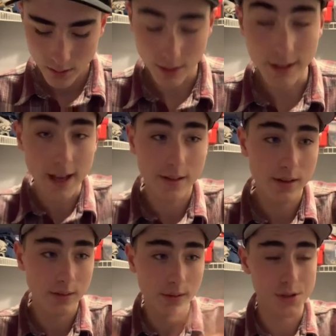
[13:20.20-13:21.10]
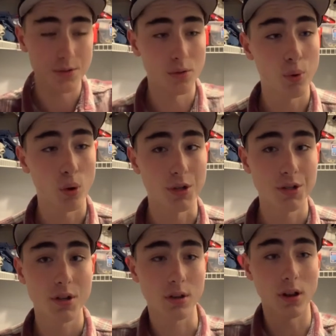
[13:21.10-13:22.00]
it has the original
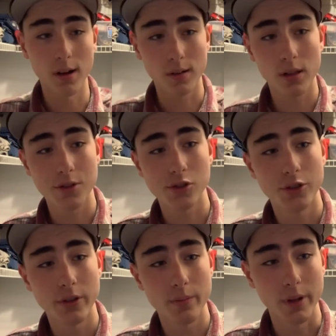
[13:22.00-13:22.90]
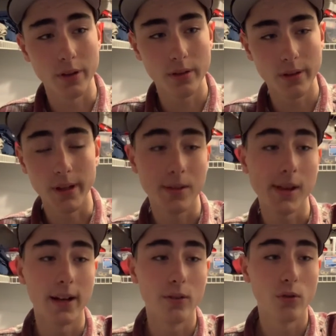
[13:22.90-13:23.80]
Porsche cl uh, cluster to it, but the
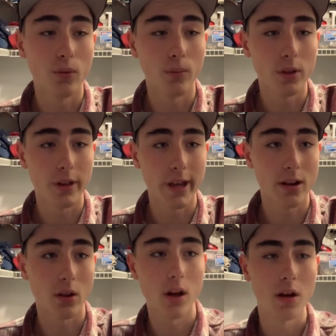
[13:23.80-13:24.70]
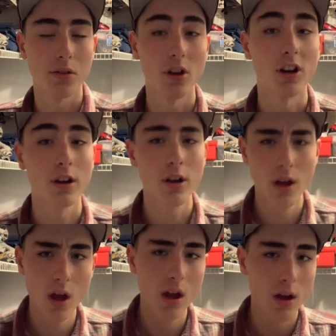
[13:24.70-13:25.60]
inside of them, the analogs are
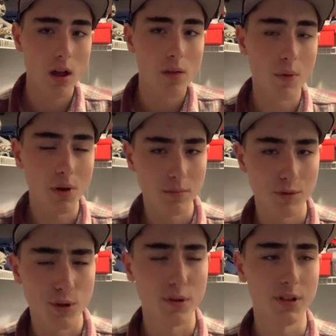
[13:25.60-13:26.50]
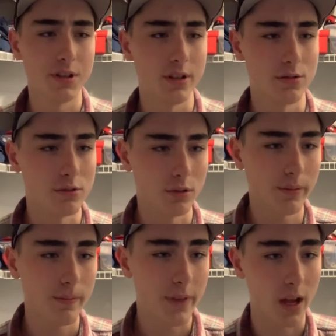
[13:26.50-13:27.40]
majority digital
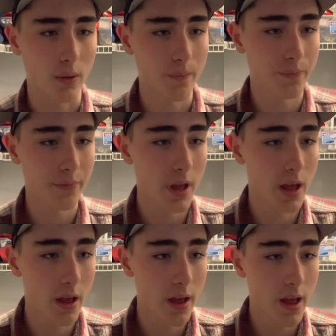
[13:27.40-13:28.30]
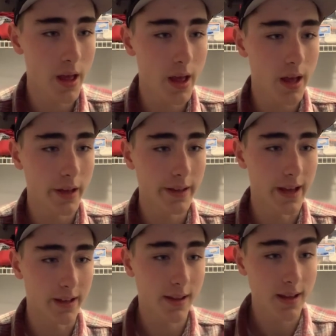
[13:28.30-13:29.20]
now. Yeah,
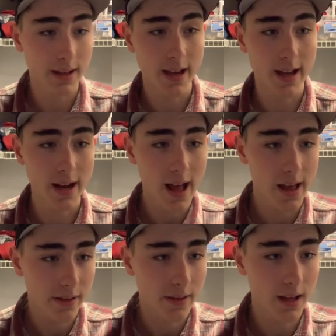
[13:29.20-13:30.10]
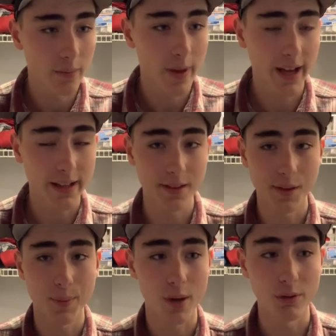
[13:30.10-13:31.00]
I say again, it has the same backend as
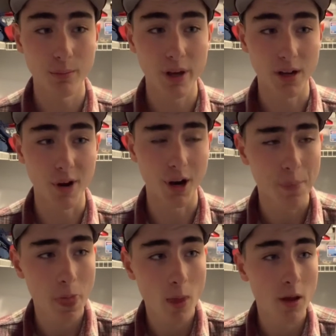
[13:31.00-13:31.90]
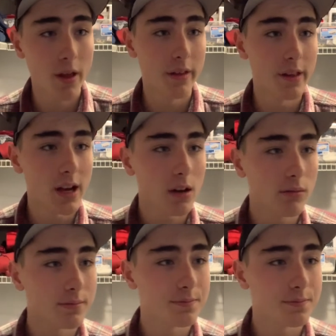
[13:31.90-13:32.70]
the Pan Panamera. Now,